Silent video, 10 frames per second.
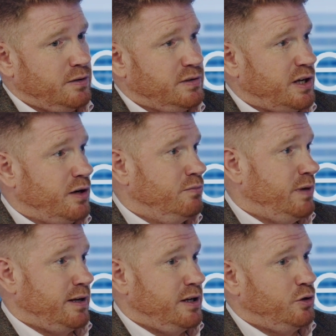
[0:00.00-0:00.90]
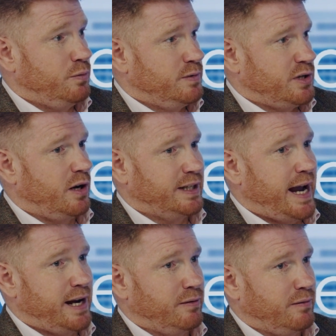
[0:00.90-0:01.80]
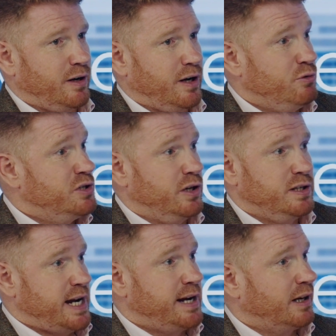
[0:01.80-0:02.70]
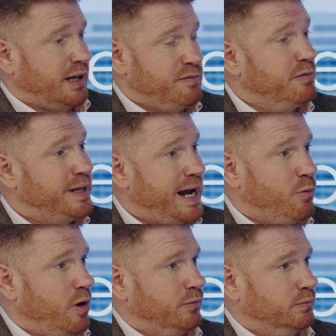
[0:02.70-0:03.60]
so, you could start getting a return technically from day one,